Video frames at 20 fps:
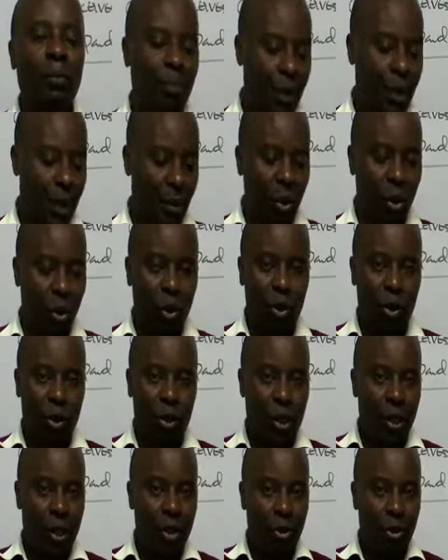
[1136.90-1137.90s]

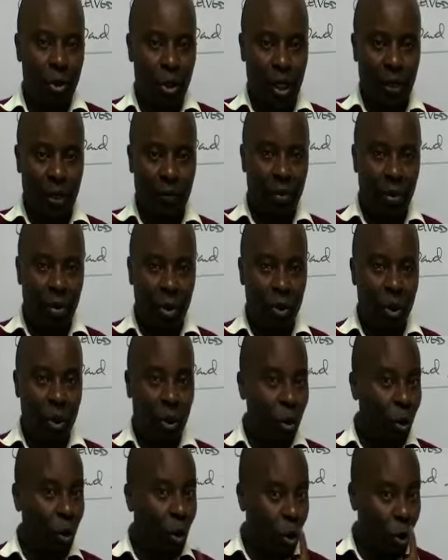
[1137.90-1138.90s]
Payables, receivables. When
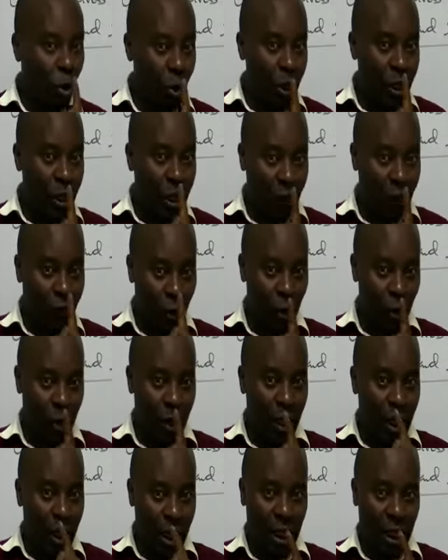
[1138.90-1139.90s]
we go to interviews,
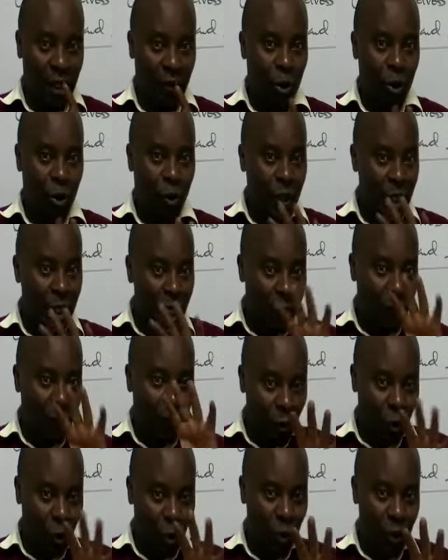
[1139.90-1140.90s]
senior interviews of
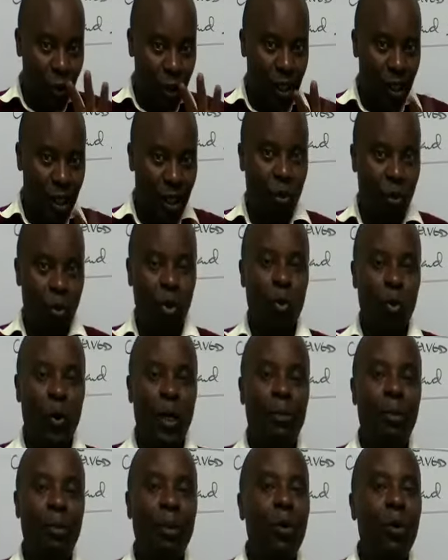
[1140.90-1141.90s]
CFOs, would
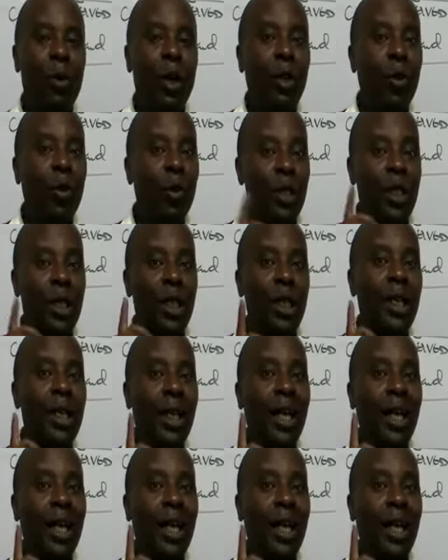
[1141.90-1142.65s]
want people who are using